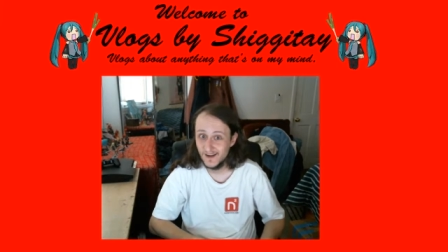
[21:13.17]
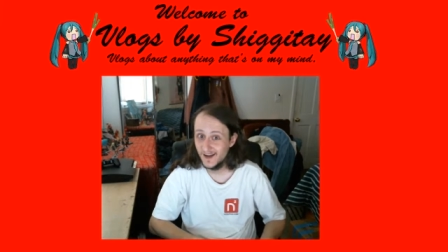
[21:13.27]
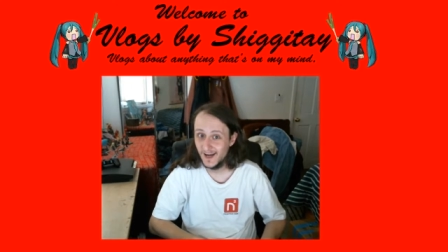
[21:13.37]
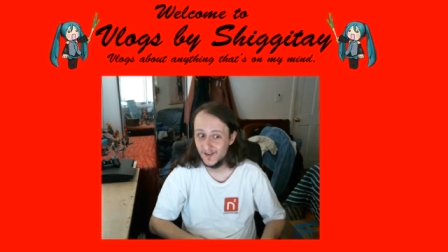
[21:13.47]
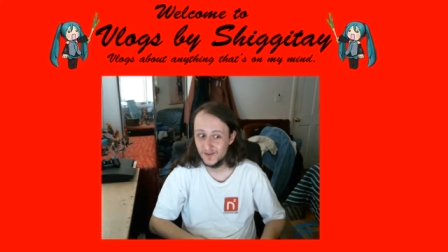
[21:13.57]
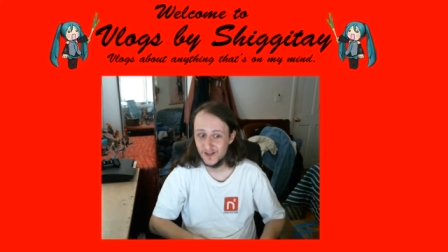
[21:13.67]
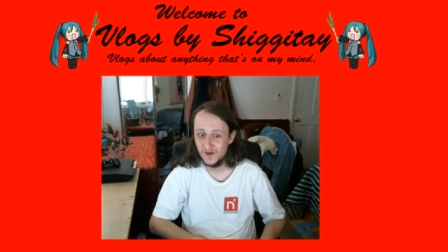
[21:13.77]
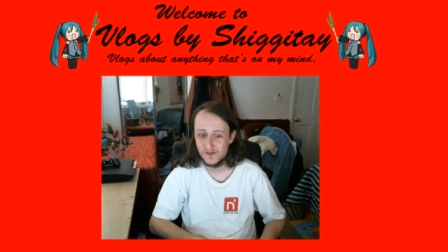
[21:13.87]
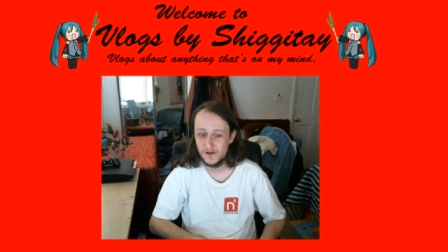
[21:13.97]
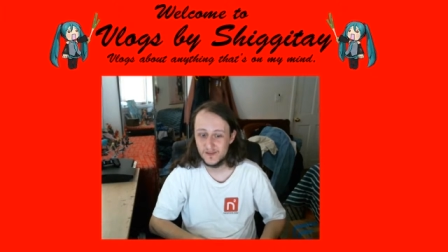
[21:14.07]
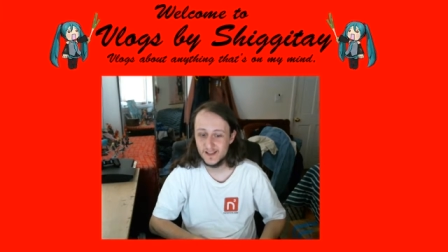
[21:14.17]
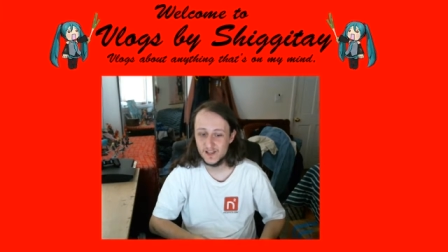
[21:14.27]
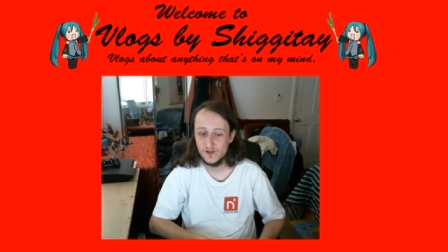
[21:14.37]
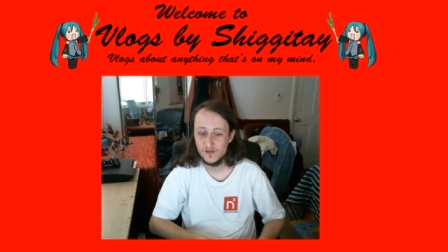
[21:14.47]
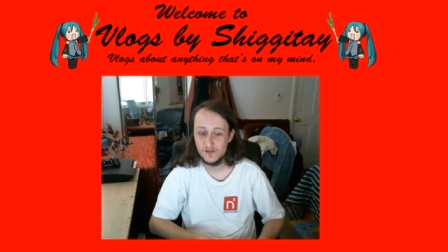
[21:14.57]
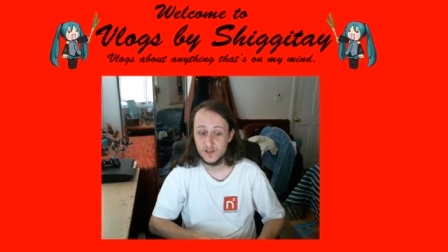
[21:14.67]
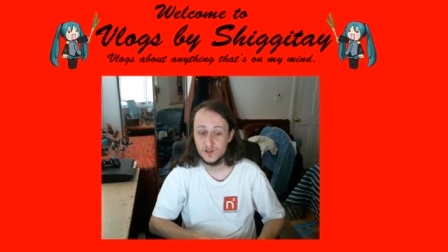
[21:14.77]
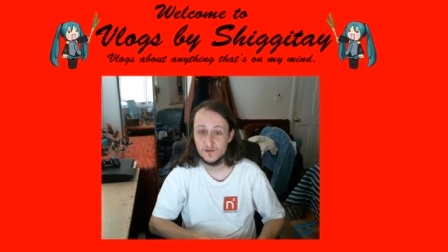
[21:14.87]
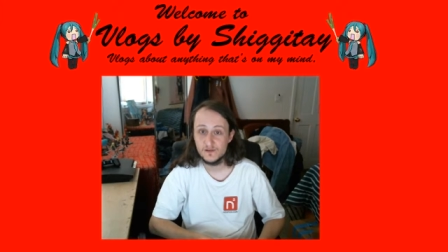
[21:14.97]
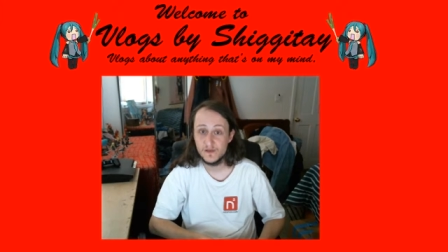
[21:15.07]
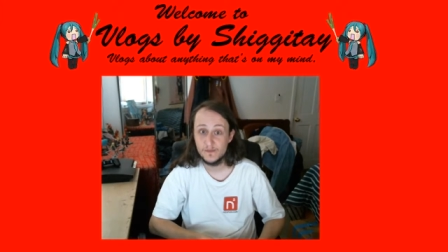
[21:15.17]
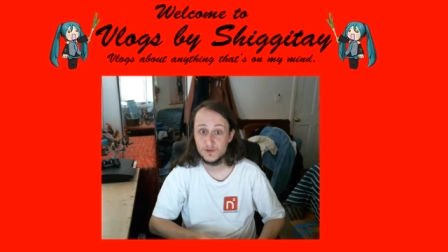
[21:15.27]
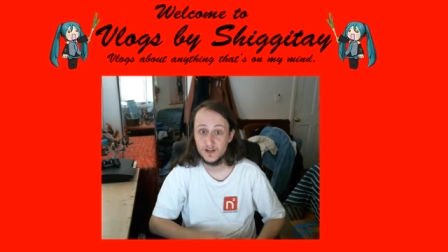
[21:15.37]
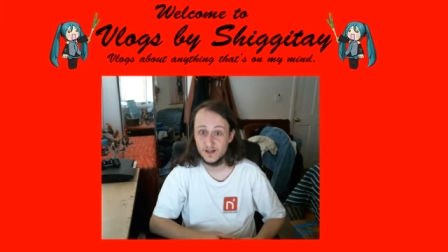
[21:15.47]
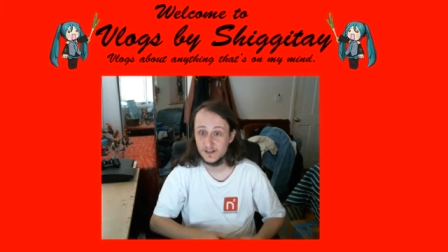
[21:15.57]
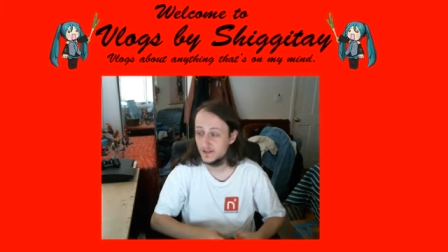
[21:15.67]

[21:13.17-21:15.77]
I don't know, something that uses a USB plug